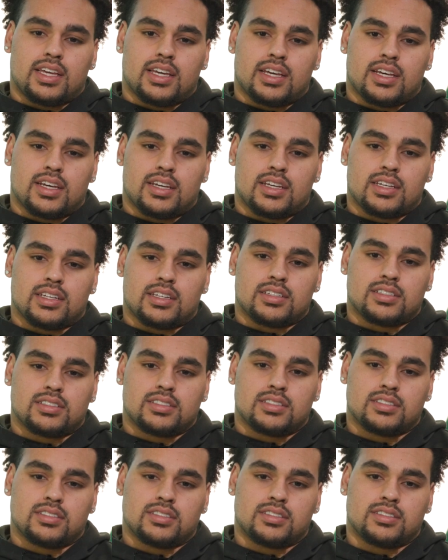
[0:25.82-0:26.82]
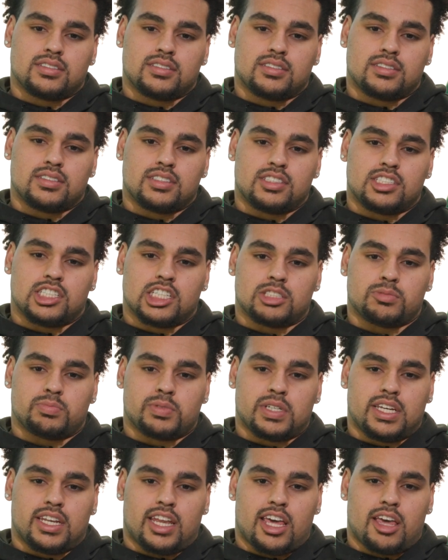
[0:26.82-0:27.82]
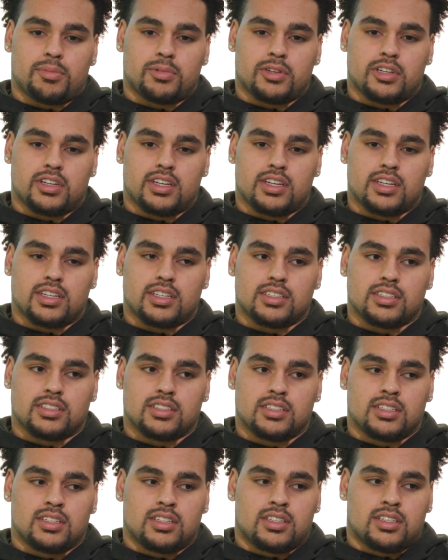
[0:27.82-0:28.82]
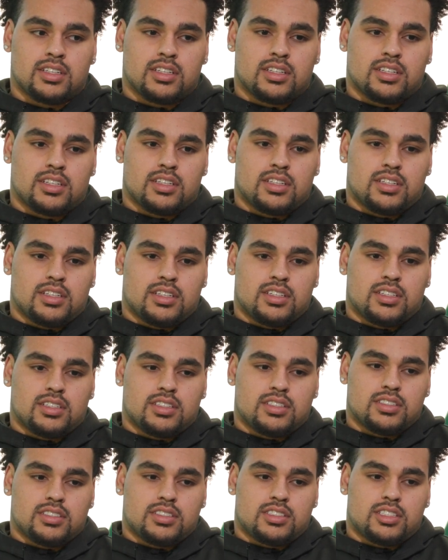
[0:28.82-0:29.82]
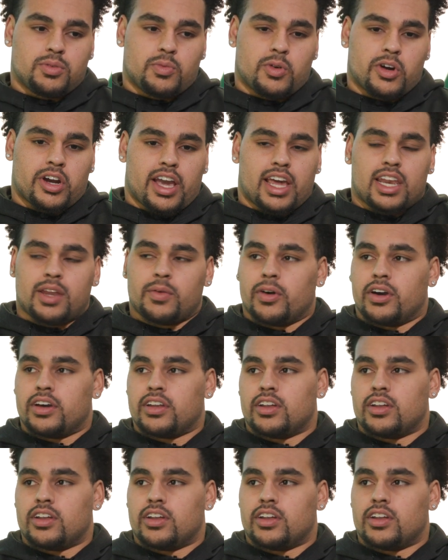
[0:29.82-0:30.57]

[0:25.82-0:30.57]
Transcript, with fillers: uh, just being able to to work anywhere on the